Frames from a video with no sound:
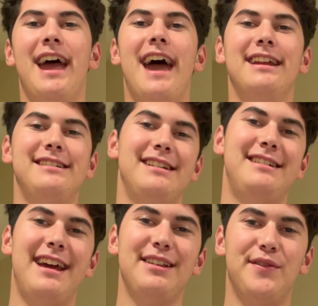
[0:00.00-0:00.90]
and in
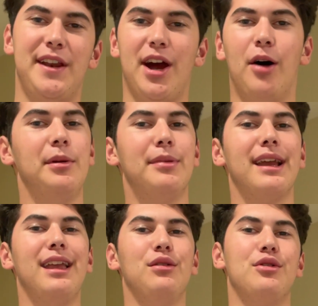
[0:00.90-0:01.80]
today's video, I'll be
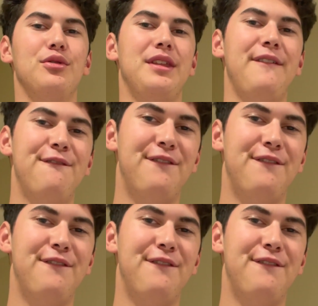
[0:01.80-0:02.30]
bringing you through the